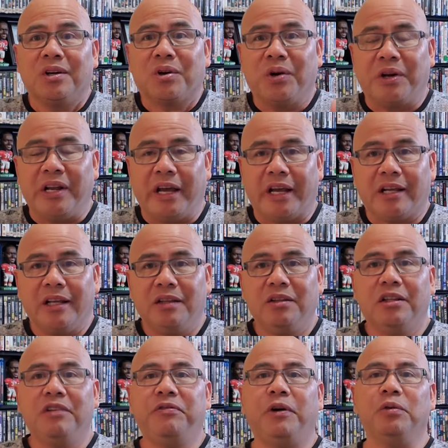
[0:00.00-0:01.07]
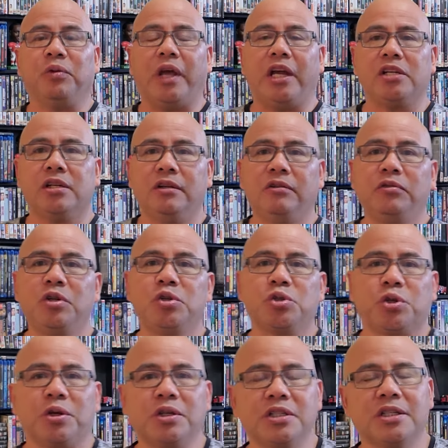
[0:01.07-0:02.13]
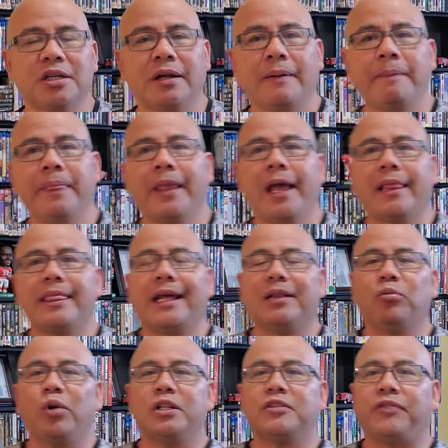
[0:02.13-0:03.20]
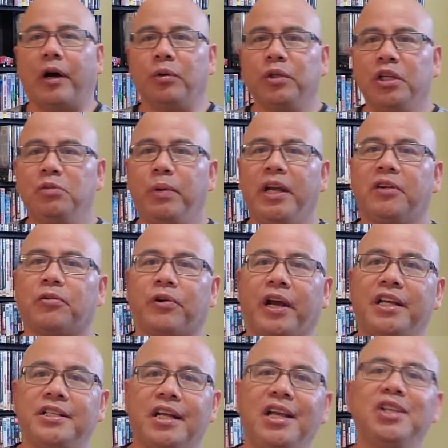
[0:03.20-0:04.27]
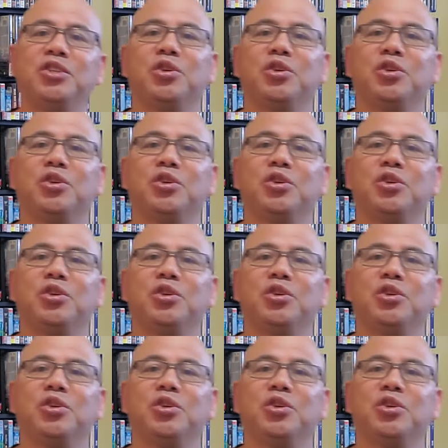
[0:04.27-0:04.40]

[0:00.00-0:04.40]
connect it to the foundation of the church that was founded by Christ in